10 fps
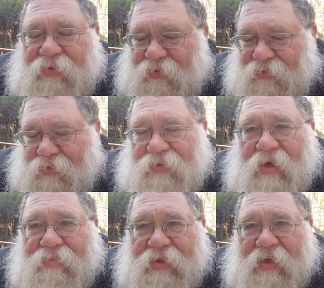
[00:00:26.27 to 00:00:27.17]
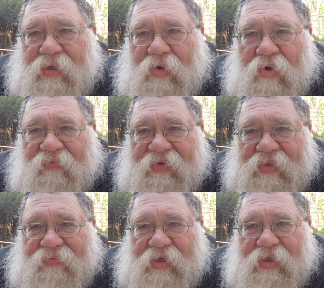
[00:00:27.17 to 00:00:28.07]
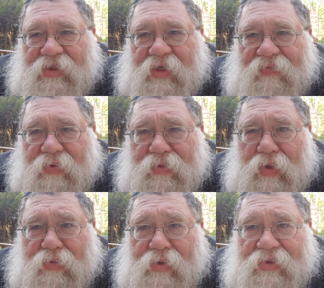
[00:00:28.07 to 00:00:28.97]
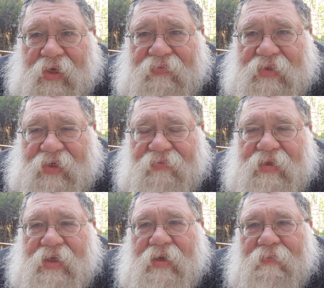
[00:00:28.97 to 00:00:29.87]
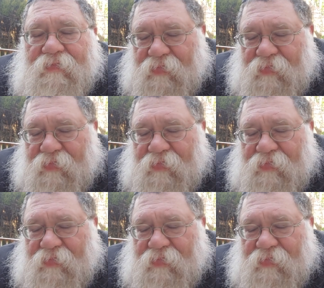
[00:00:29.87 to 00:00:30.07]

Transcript: to do something in the office of the yeshiva, which is across 770